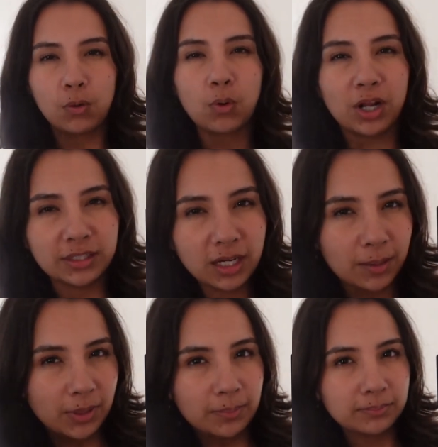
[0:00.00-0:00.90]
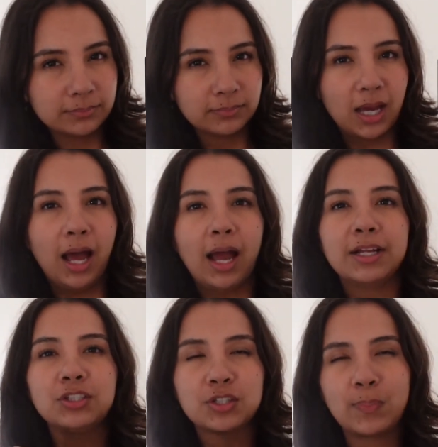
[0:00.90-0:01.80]
we're on the come up
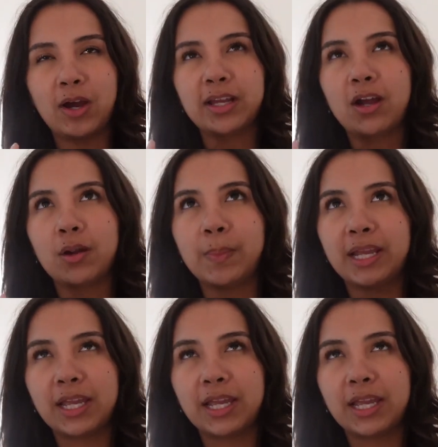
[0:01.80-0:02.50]
I just bought it on my